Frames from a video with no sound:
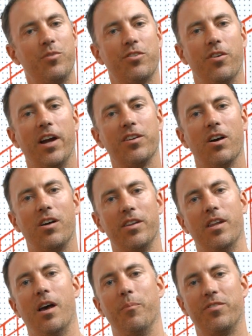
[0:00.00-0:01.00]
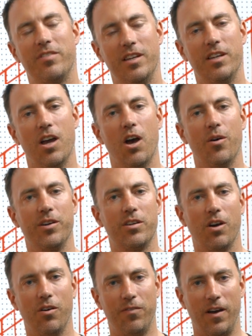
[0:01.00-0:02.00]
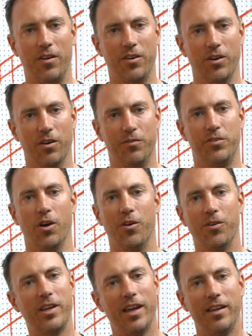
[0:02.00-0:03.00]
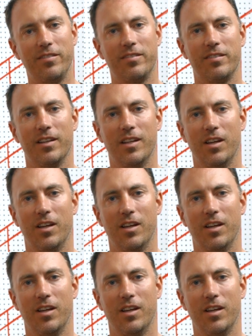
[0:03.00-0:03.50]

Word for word: is Craig Dalton. I'm CEO and co-founder of DodoCase.